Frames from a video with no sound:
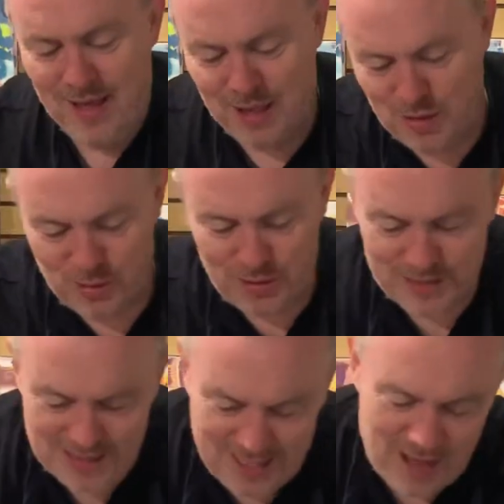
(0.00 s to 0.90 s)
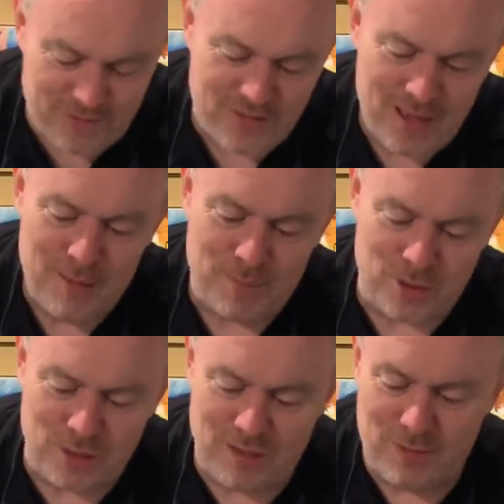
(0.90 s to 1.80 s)
You do all this stuff, but
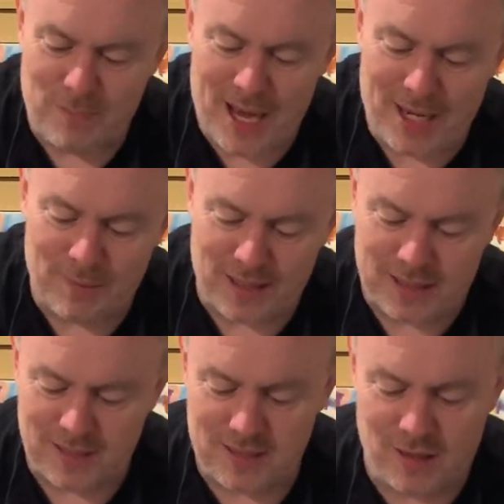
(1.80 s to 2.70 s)
you leave the bottom like this.